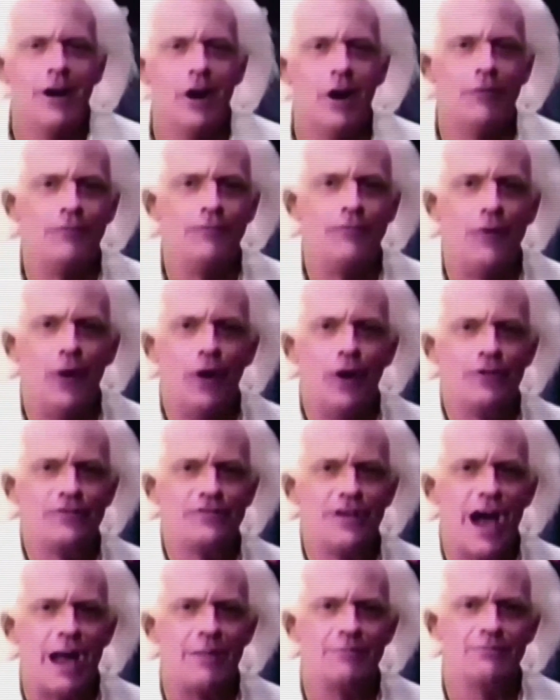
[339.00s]
Go
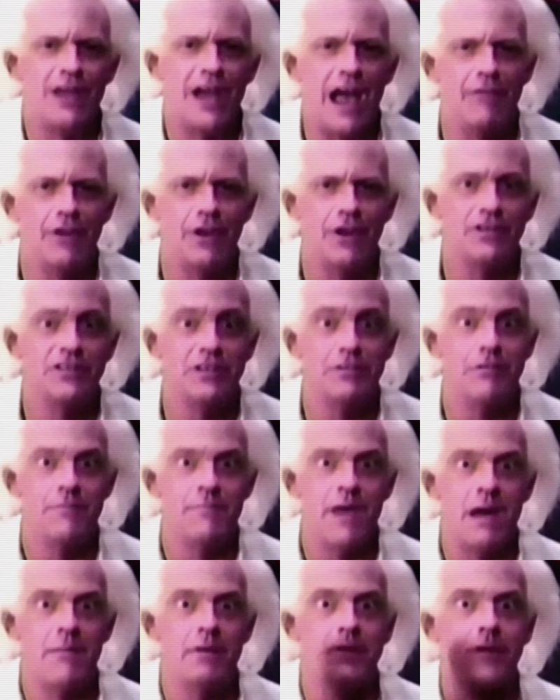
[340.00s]
forth, time travelers, and
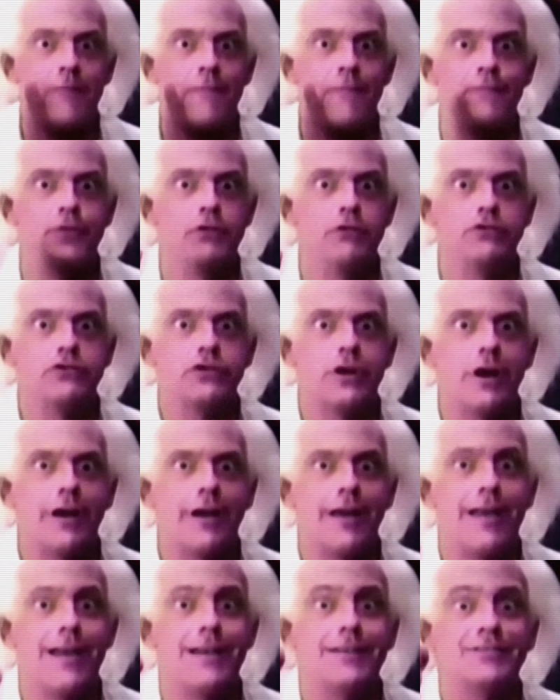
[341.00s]
remember the
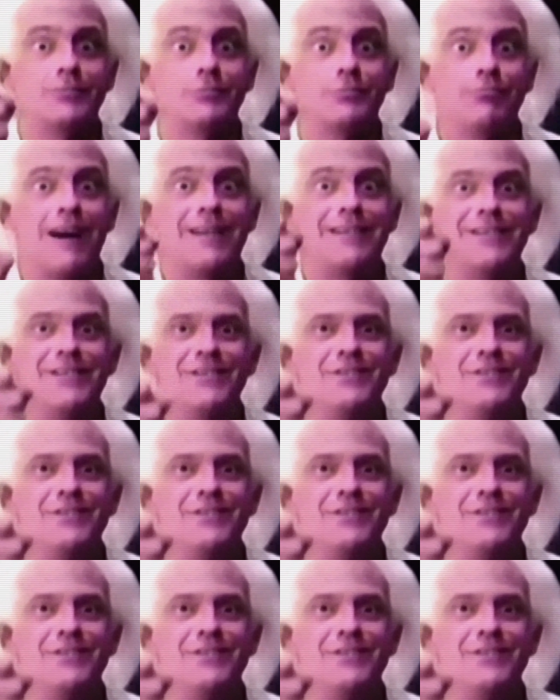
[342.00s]
future is what